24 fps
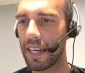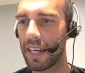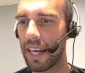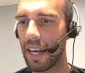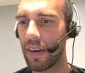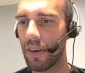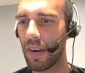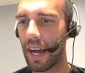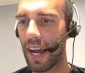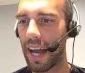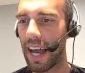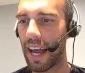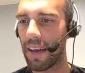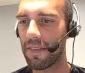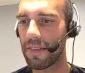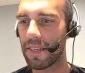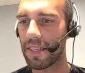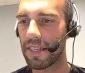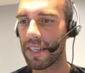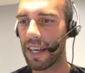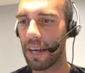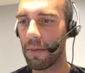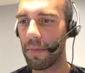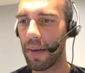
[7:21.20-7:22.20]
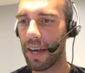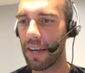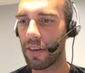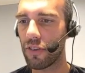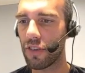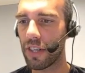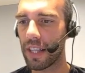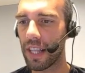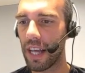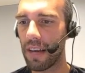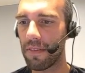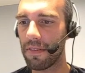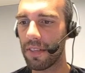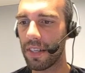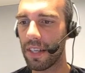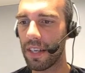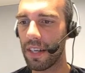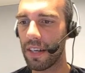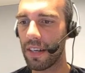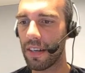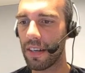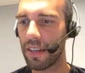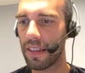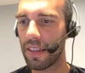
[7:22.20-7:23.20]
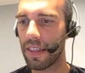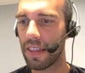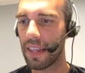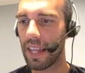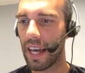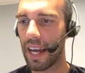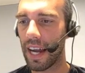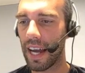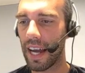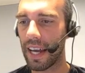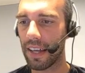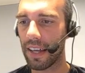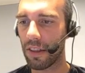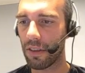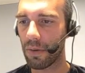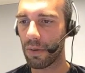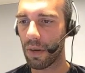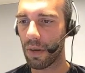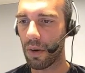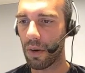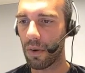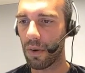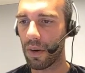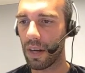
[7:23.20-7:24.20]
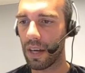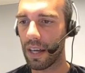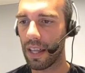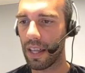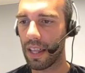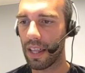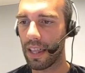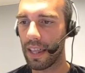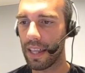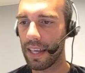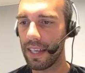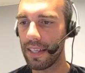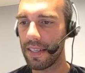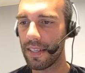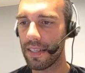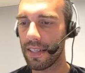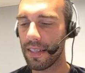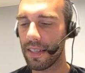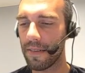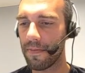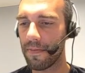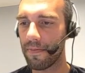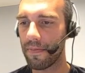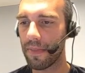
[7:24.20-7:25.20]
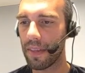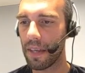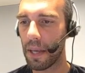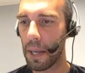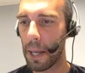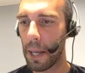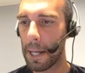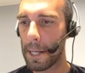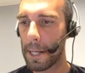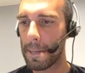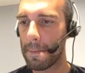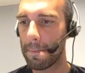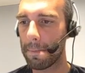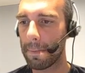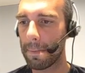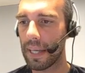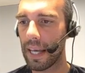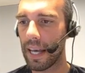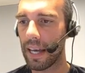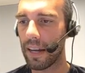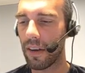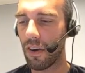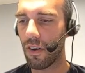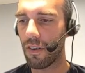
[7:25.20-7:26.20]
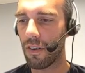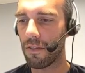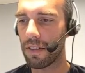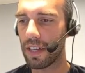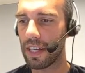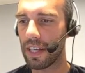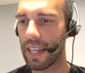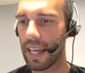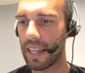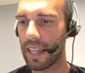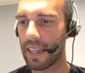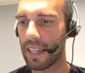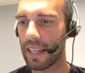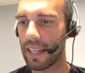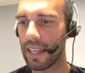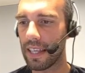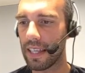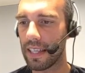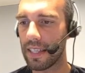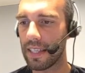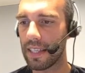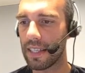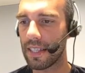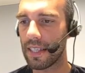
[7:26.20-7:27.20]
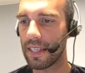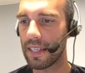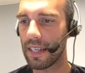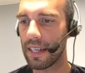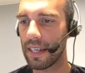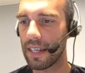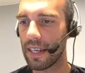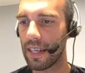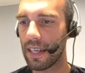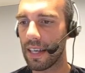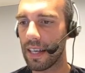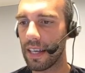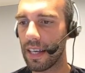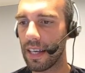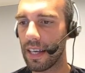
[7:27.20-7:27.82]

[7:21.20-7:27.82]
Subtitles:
Take it out. I have some energy left here that I can throw this, and hopefully that these...